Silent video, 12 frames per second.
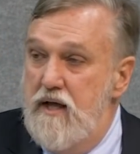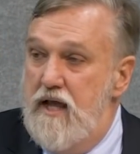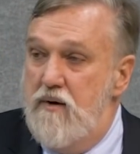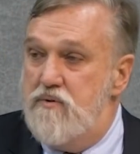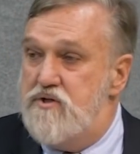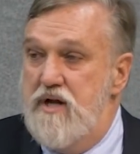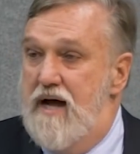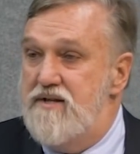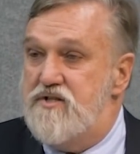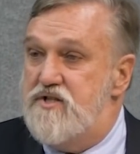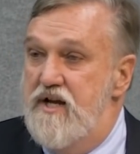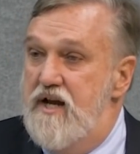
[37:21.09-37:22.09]
He was
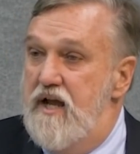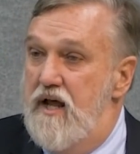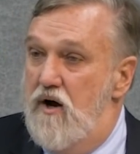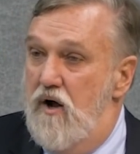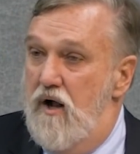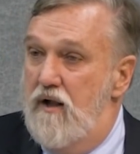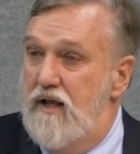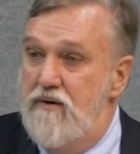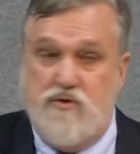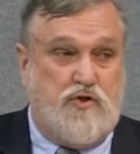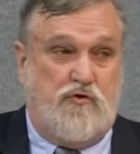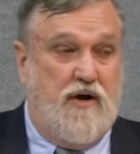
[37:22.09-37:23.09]
not sinning at all. He
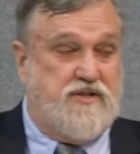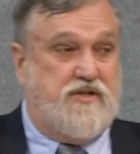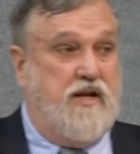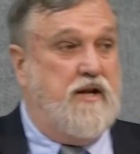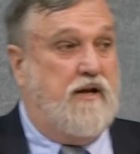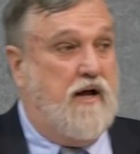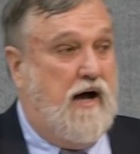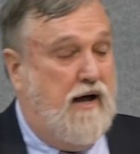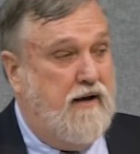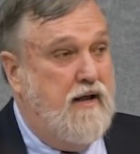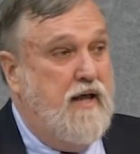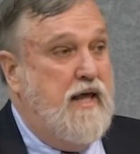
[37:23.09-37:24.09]
was trusting in
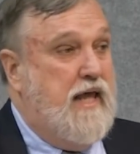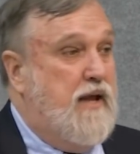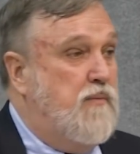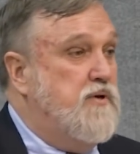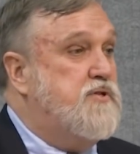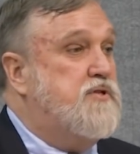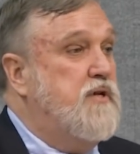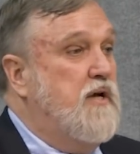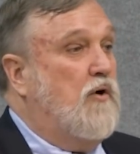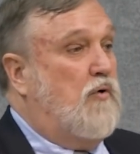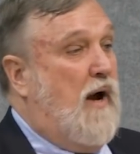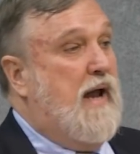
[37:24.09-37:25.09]
God. He was
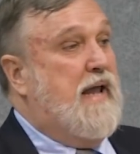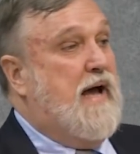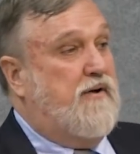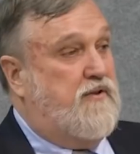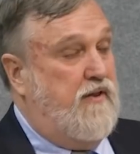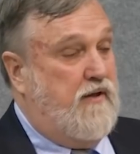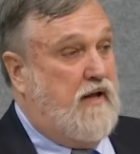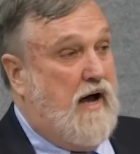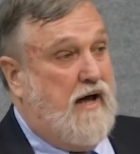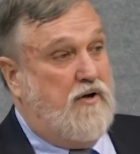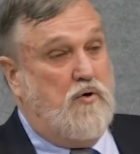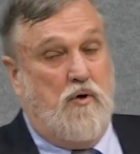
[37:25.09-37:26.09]
crying out to the
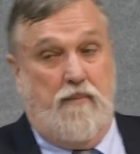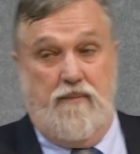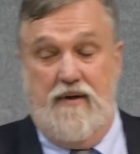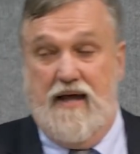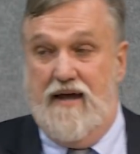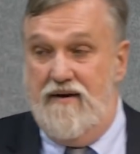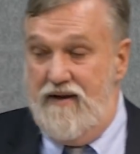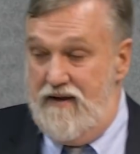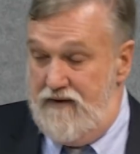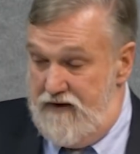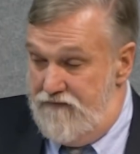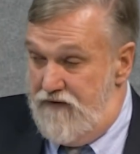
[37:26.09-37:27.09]
God who had,
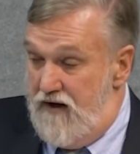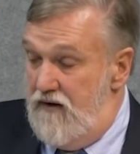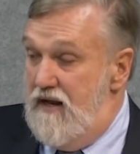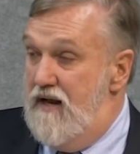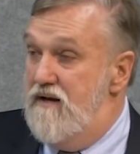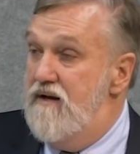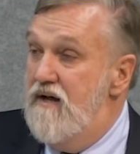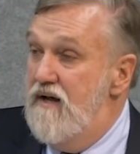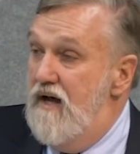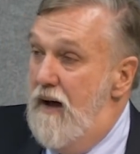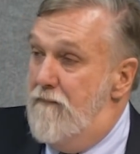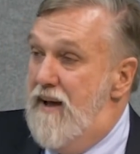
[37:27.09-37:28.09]
he felt had
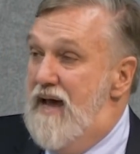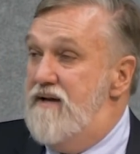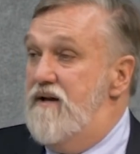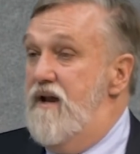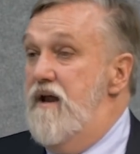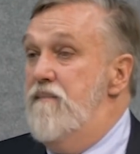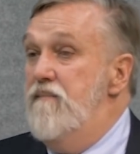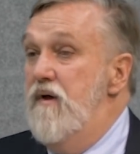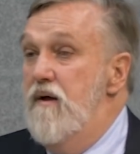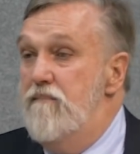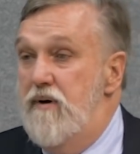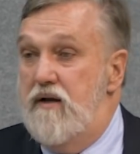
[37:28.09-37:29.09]
abandoned him,
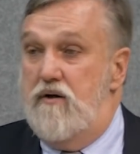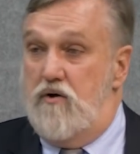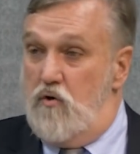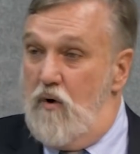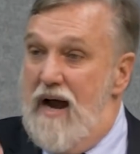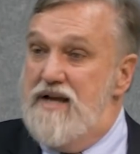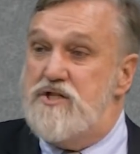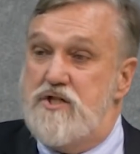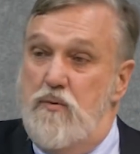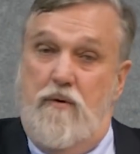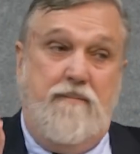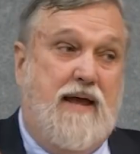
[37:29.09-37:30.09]
but Christ
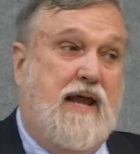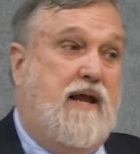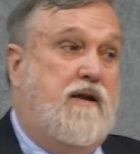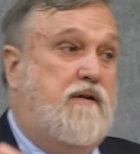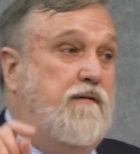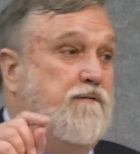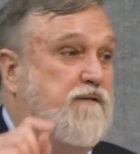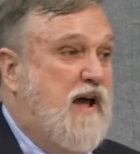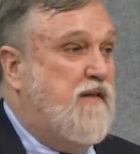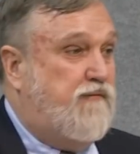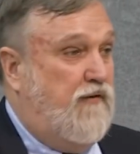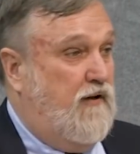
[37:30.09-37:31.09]
remained
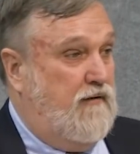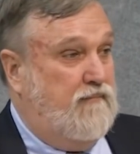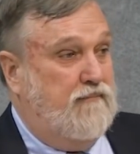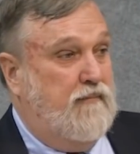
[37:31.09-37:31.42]
faithful.